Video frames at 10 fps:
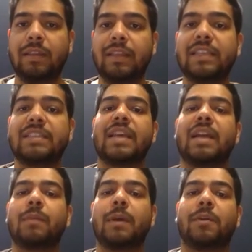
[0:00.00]
These
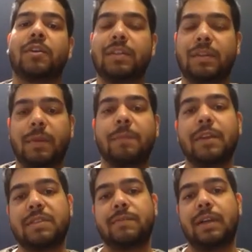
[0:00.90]
can be about other
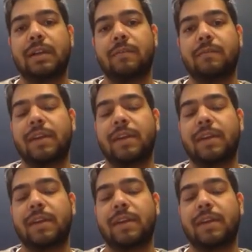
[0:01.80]
people as well.